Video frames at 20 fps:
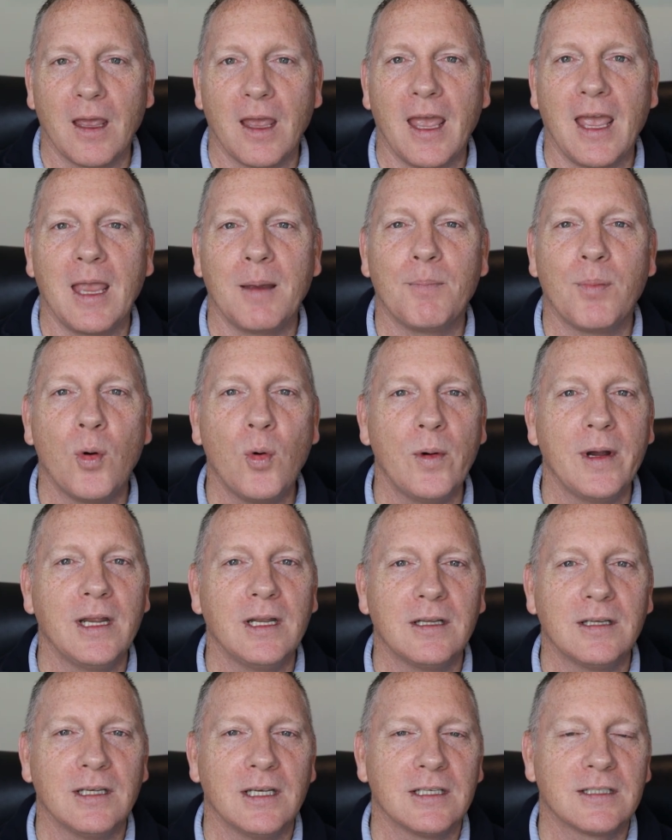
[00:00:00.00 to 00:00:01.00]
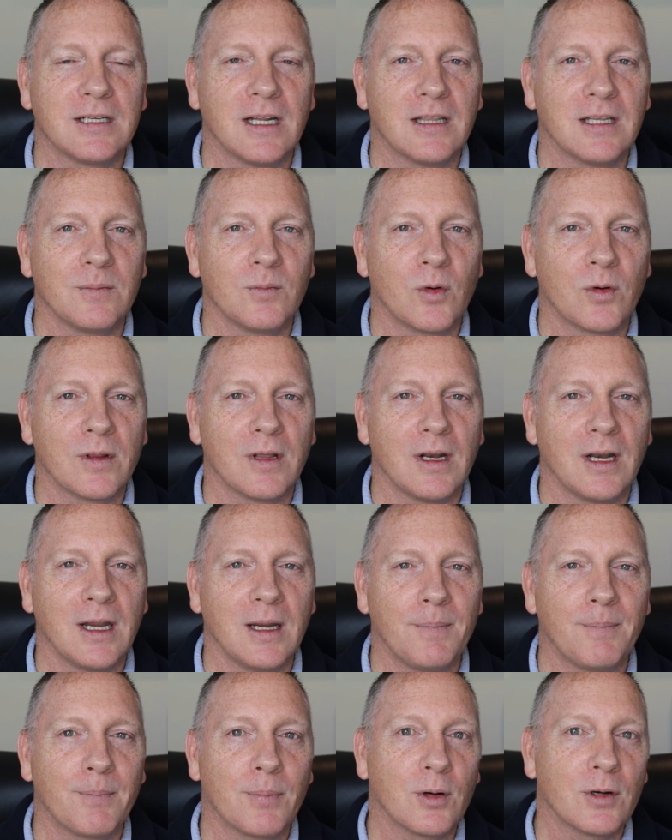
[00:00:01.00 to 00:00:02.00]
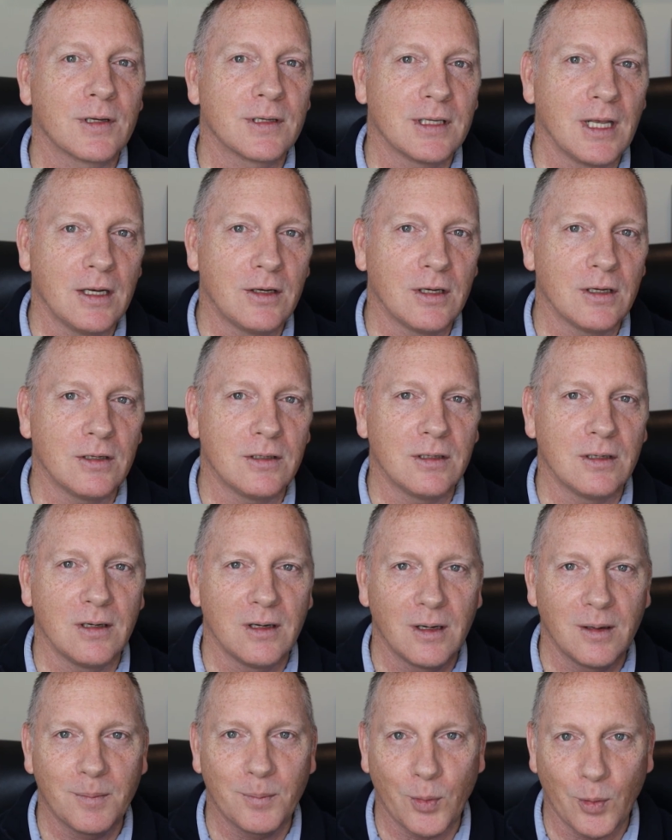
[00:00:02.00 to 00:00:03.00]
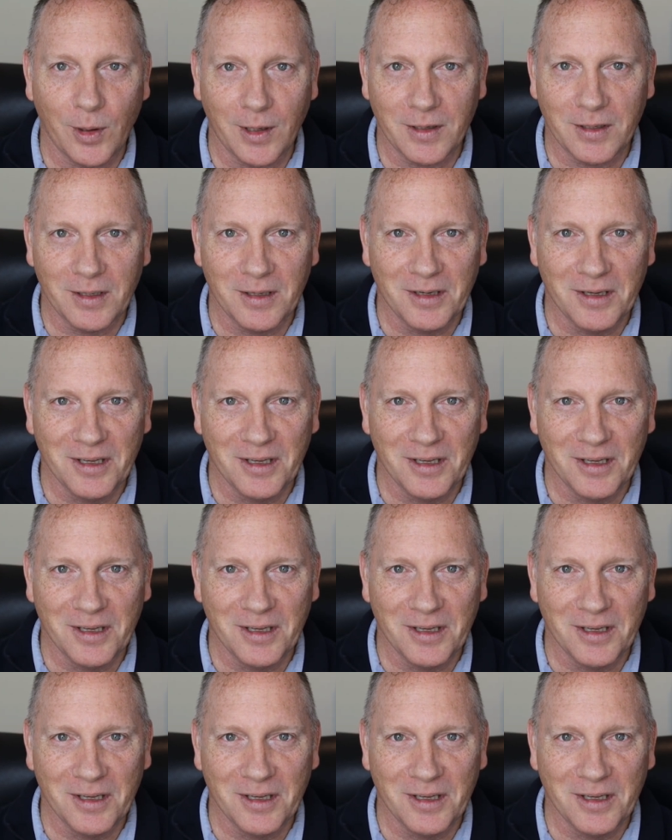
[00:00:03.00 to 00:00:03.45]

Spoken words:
A point is nothing more than a percentage point.